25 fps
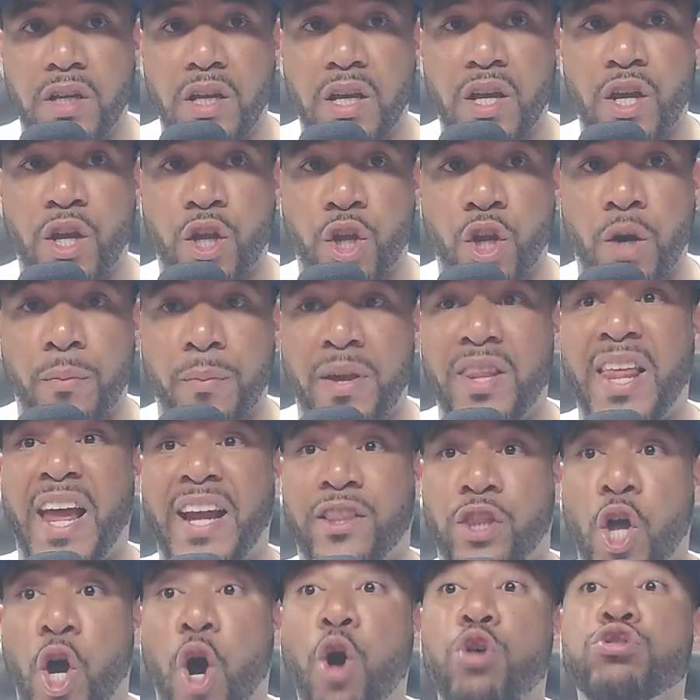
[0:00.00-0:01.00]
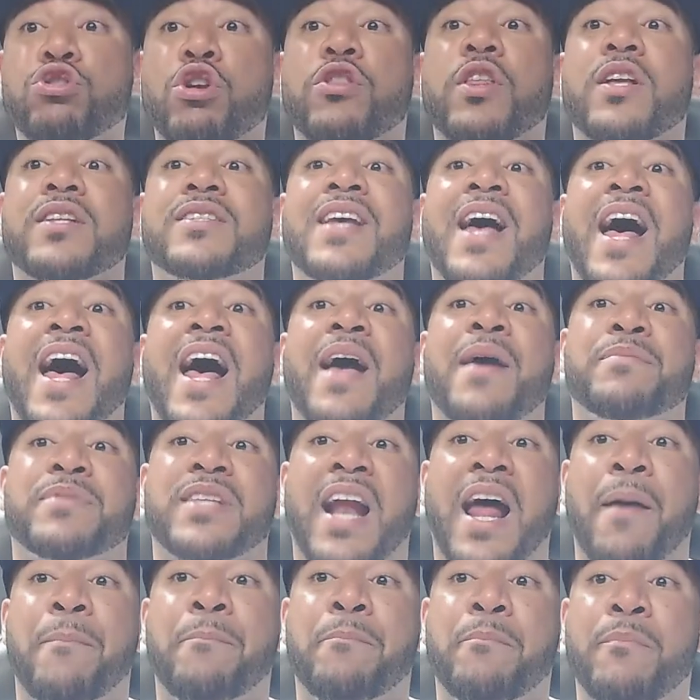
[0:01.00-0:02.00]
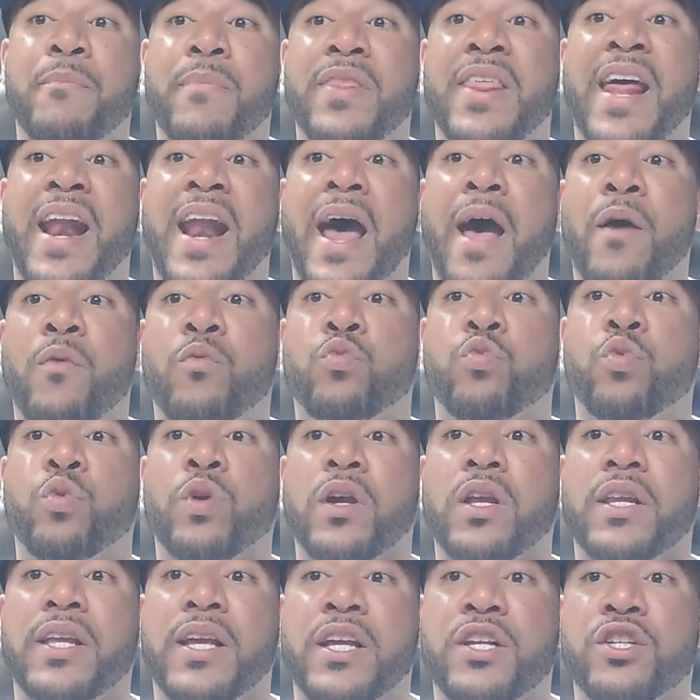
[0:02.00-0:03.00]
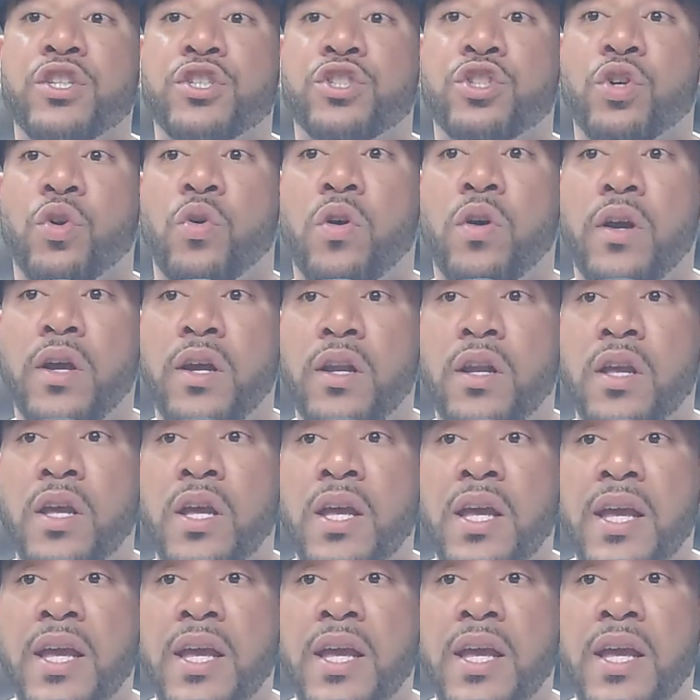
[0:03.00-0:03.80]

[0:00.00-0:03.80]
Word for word: You know what I mean? Like, those are the times that I really enjoyed,